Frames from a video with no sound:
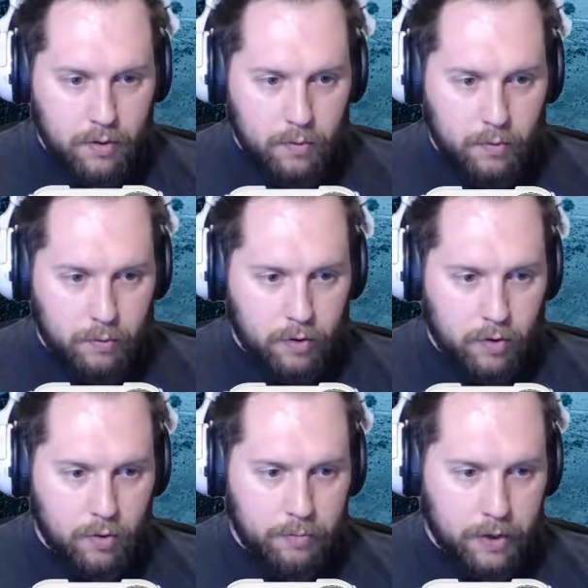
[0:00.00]
You want to
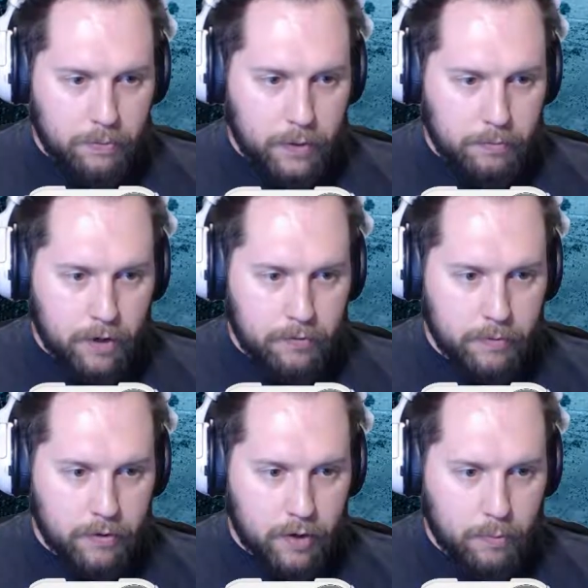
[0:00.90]
go pick up that block from
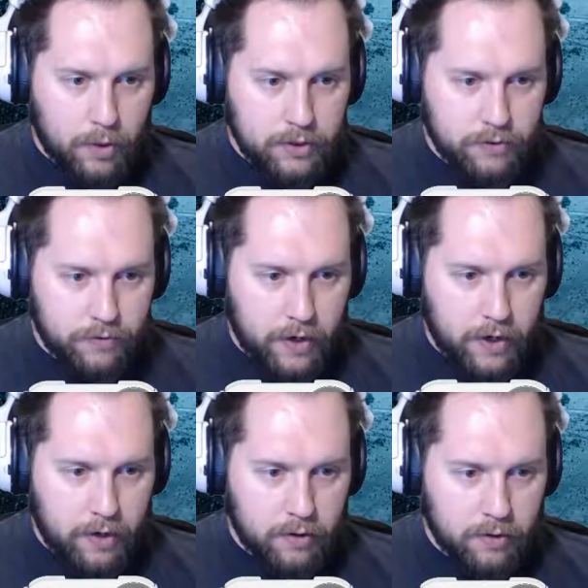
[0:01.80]
the top, watch the
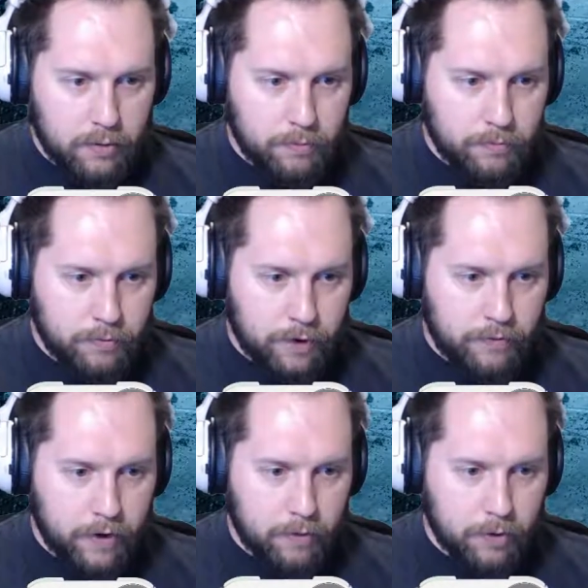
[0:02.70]
fire, throw a
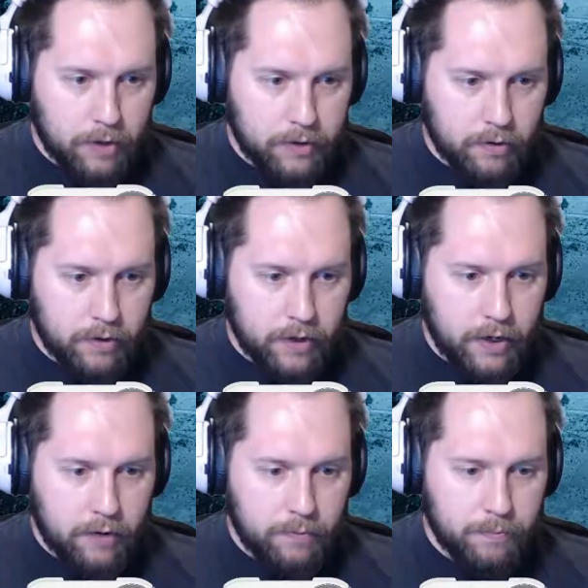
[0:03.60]
fire block down on
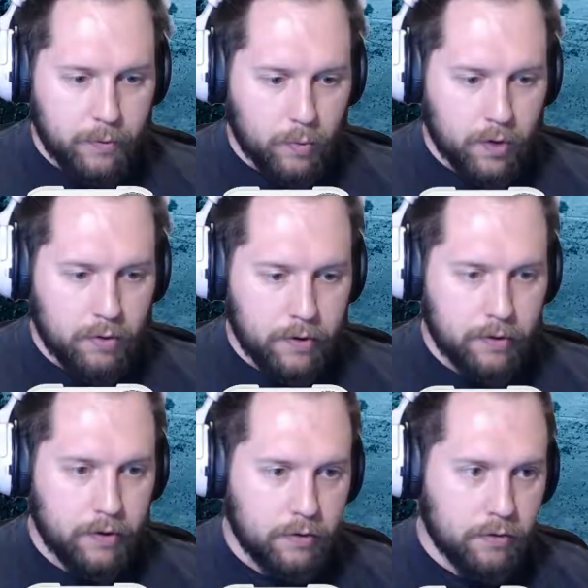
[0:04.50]
that, and then walk around
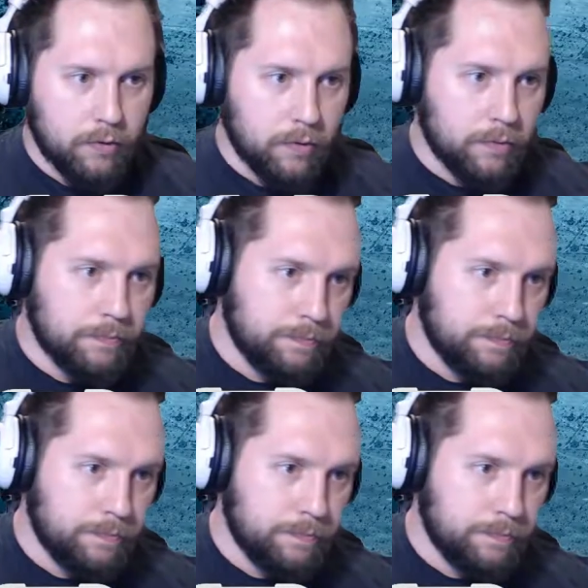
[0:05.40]
to get to the door.